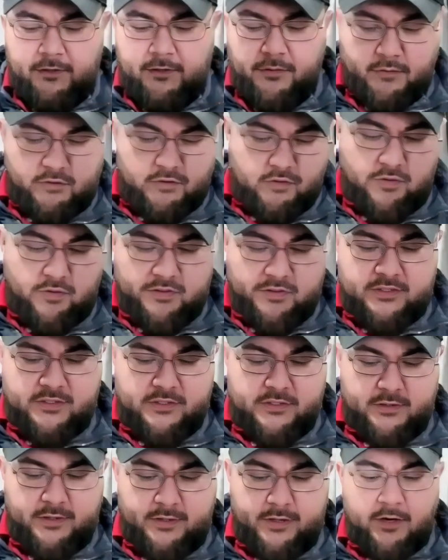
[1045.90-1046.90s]
those
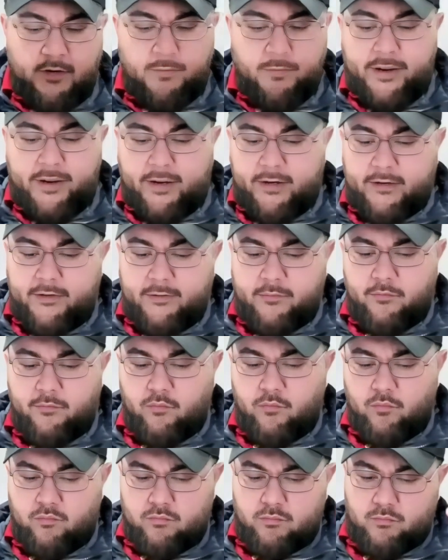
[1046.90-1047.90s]
risks there being,
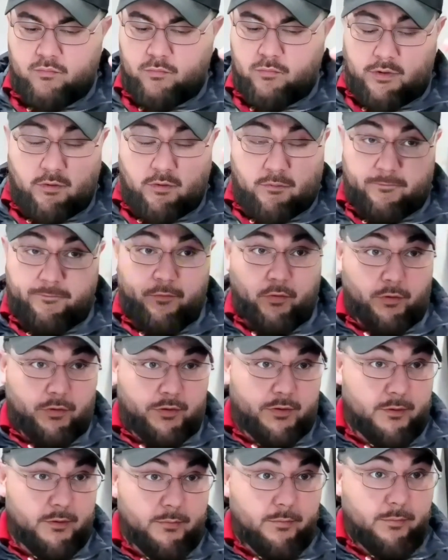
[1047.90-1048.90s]

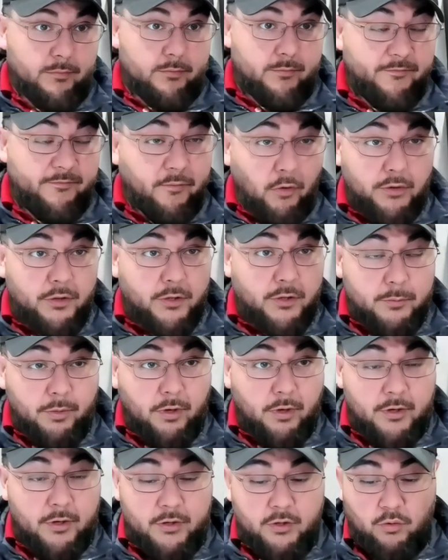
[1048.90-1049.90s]
foliar
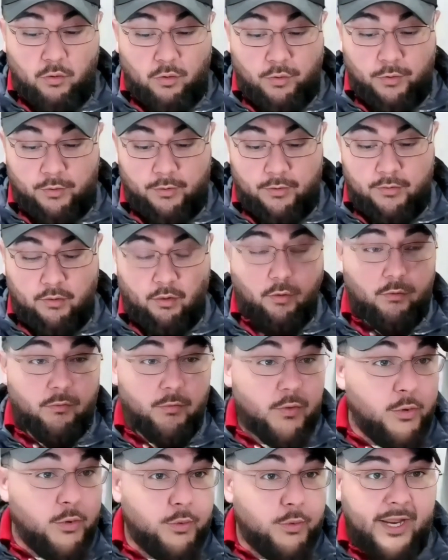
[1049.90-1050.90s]
burn or
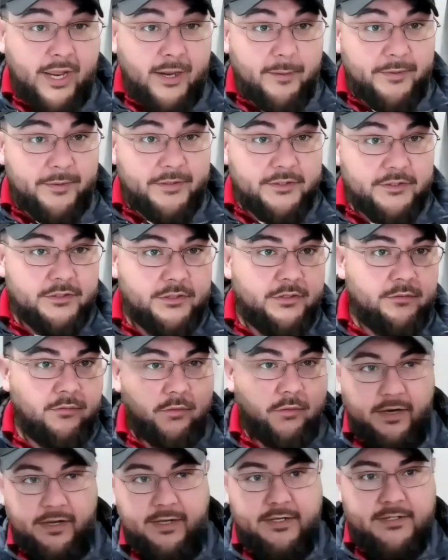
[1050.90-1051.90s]
root damage,
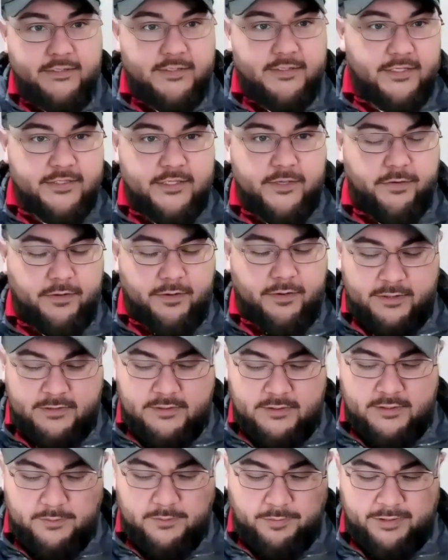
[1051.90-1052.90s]
right? As it
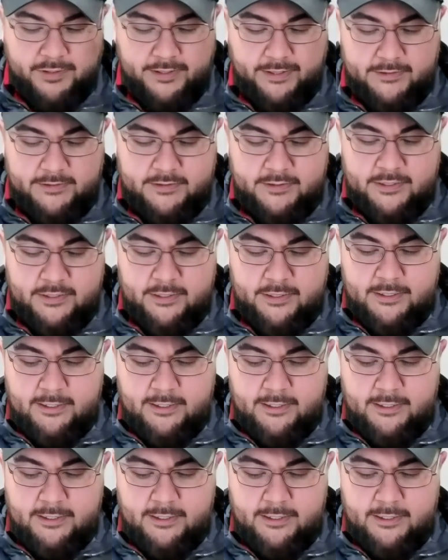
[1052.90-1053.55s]
relates to the plant.